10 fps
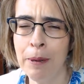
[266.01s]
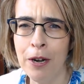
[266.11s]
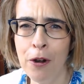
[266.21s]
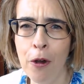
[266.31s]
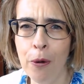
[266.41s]
But
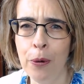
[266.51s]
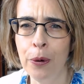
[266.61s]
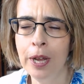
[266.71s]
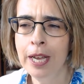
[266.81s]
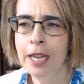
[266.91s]

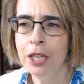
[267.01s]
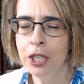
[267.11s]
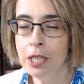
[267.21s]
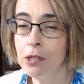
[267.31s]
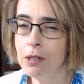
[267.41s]
no,
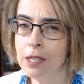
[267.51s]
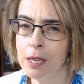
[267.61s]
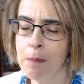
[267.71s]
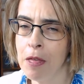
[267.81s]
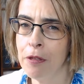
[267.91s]
she's got
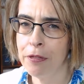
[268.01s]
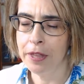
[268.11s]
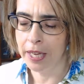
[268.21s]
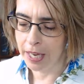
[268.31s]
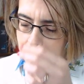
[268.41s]
some other
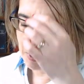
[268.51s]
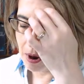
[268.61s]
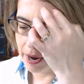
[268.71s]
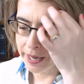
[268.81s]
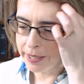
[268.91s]
thing in
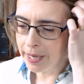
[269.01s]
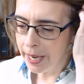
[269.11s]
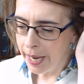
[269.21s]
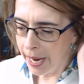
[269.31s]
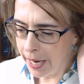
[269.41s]
mind.
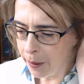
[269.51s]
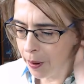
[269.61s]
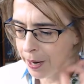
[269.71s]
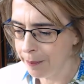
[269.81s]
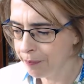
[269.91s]

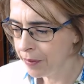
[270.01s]
Anyway,